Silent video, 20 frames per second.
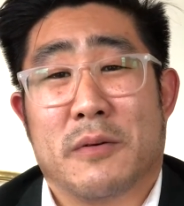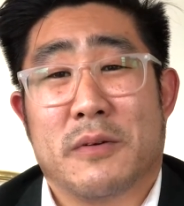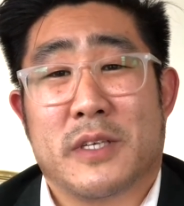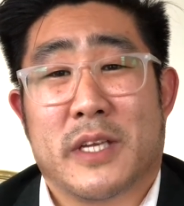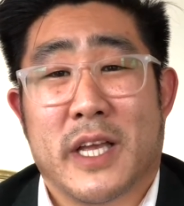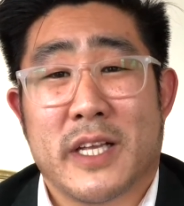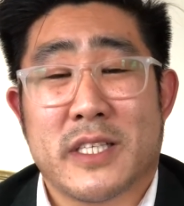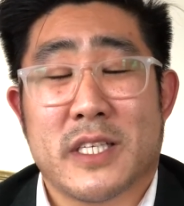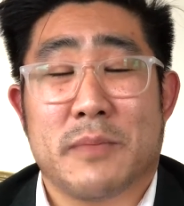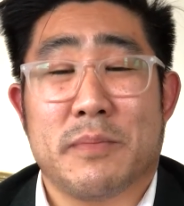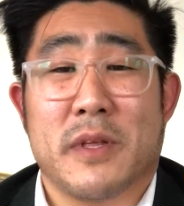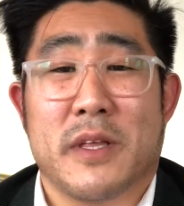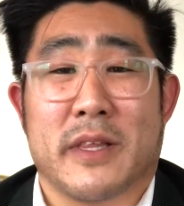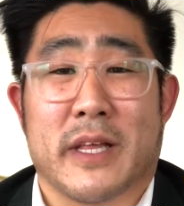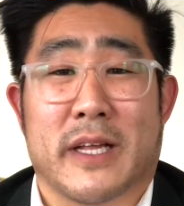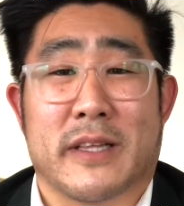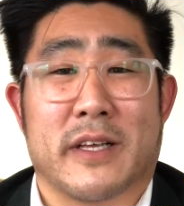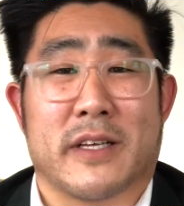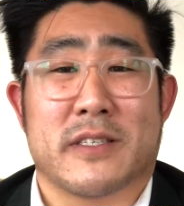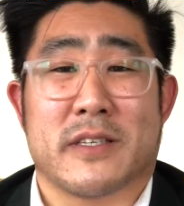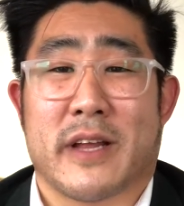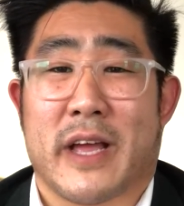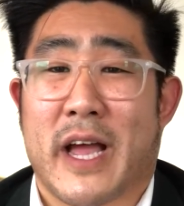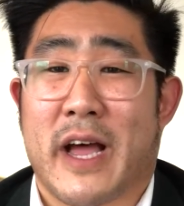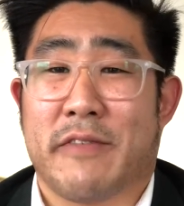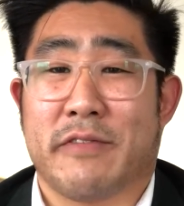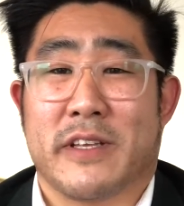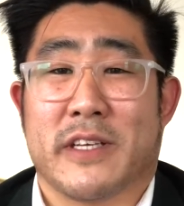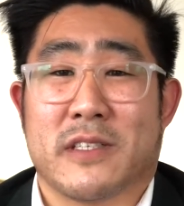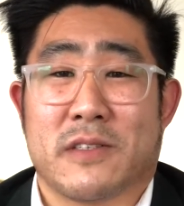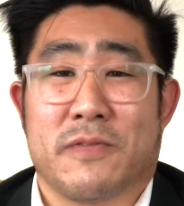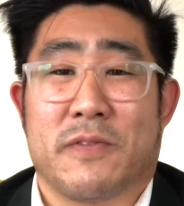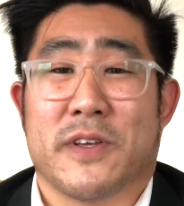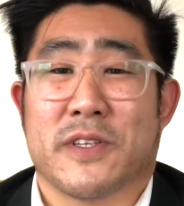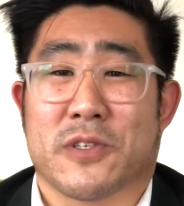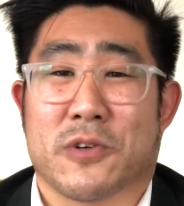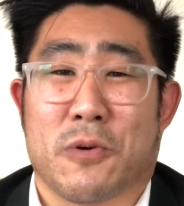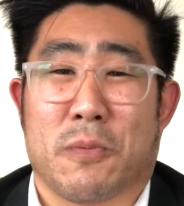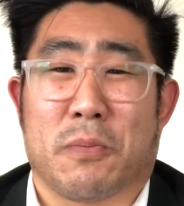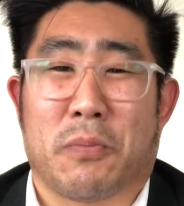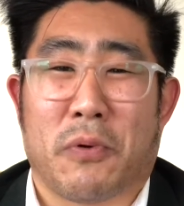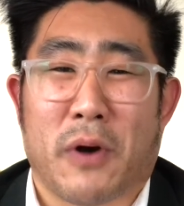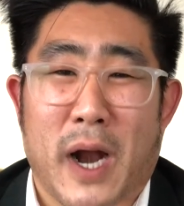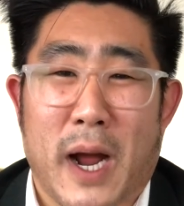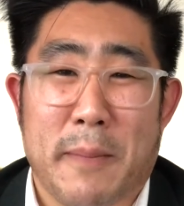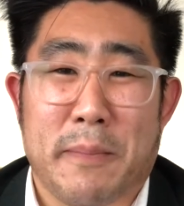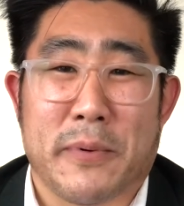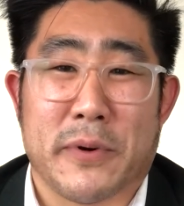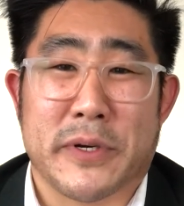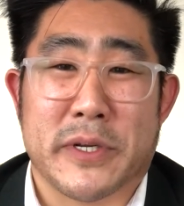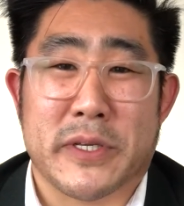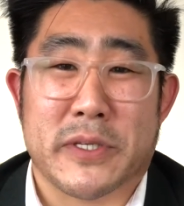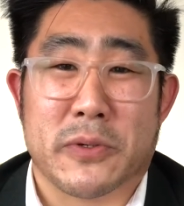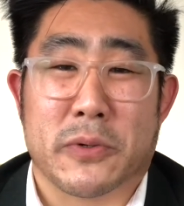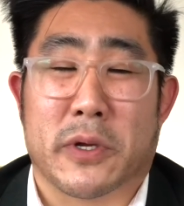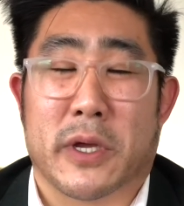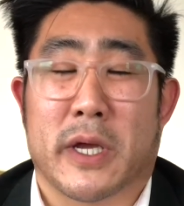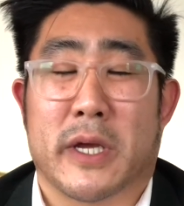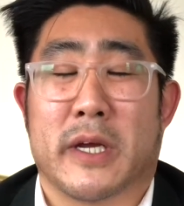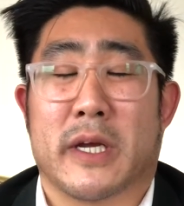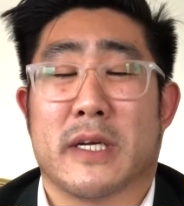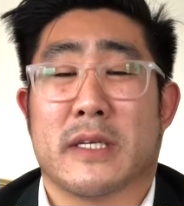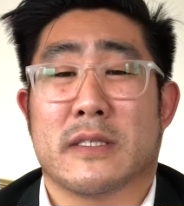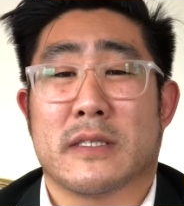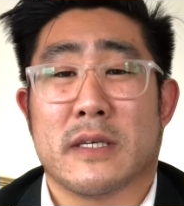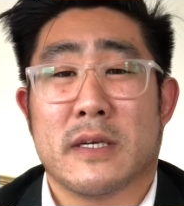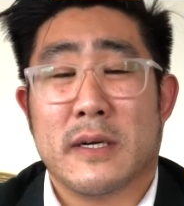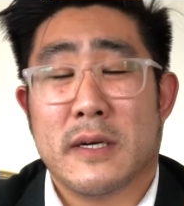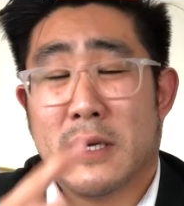get something that doesn't have these physical properties, okay guys?